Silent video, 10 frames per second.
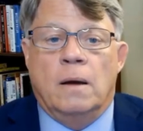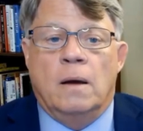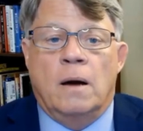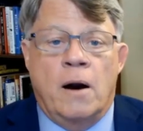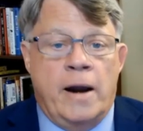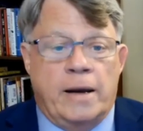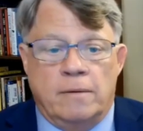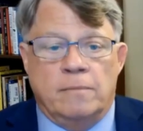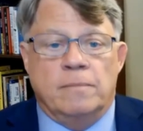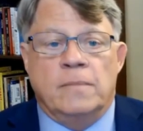All right,
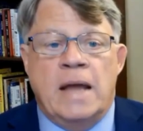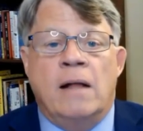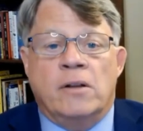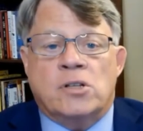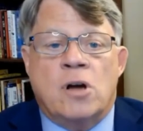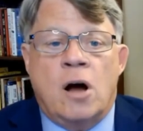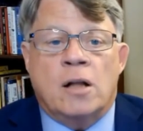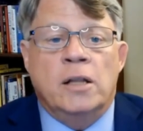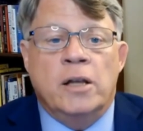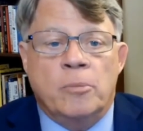now let's talk a
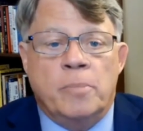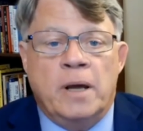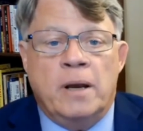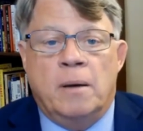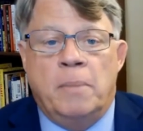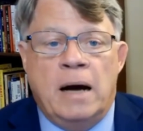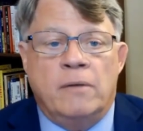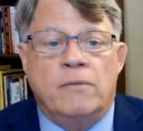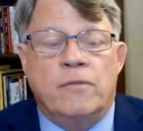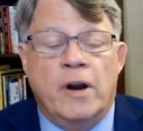little bit
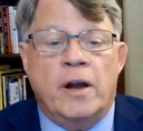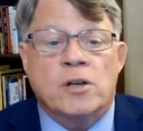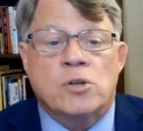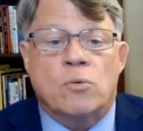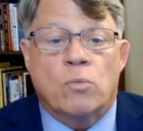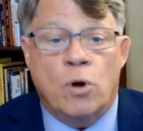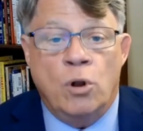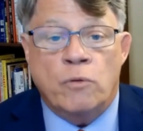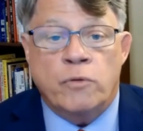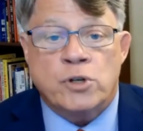about various
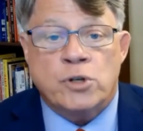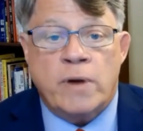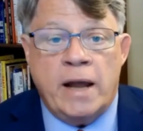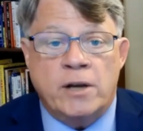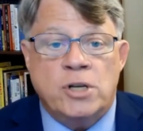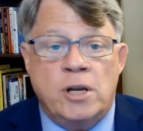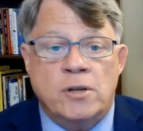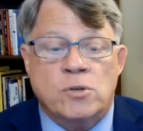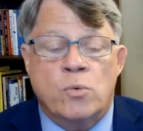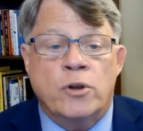rollover
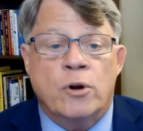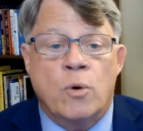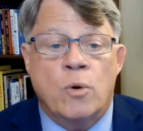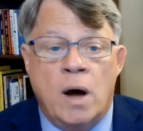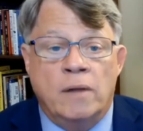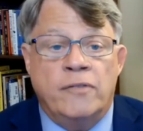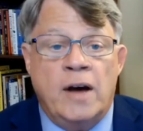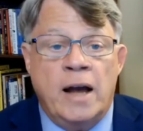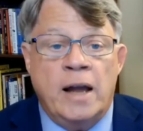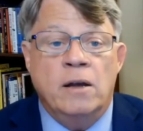strategies with your
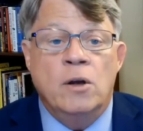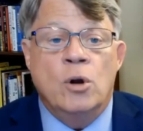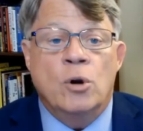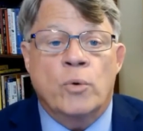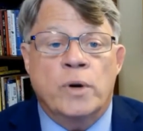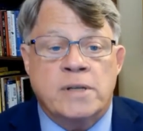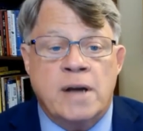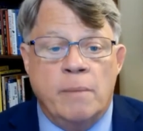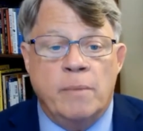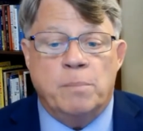qualified
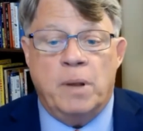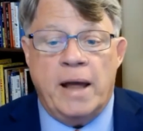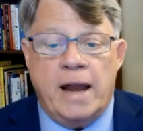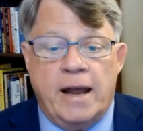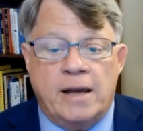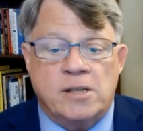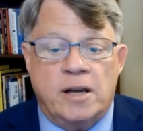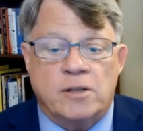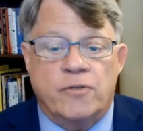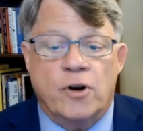retirement plan
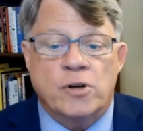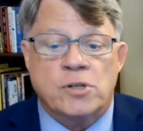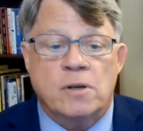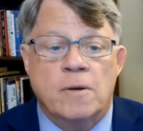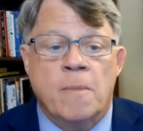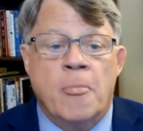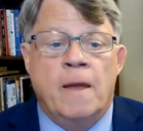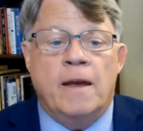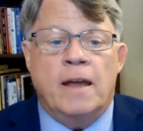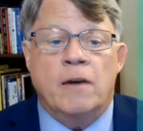assets. First,
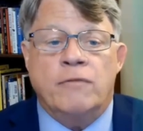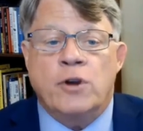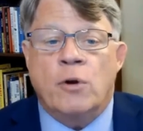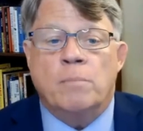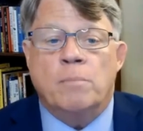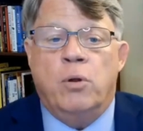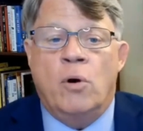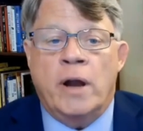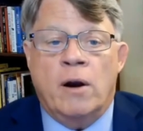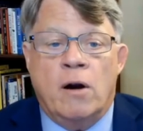if your
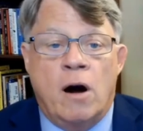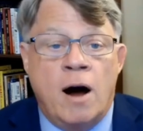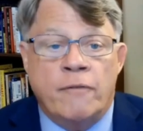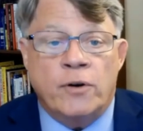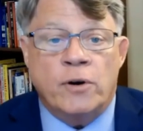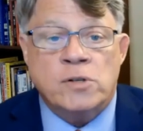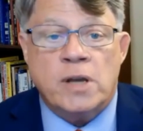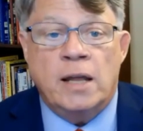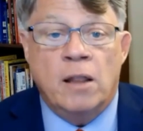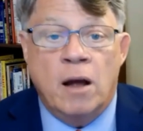employer offers
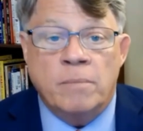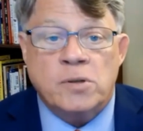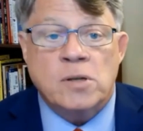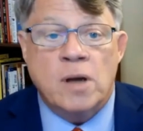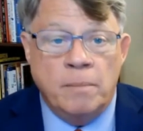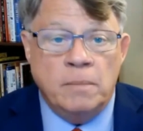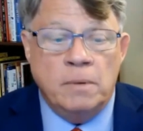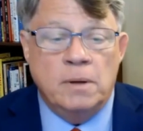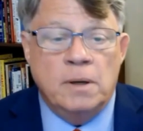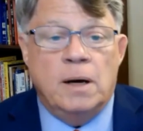a lump sum
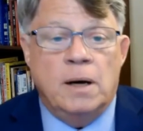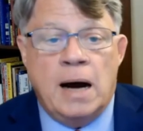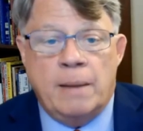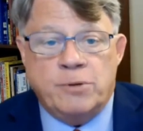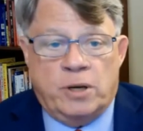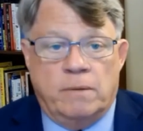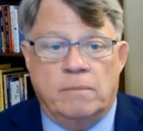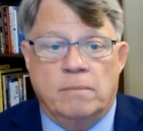option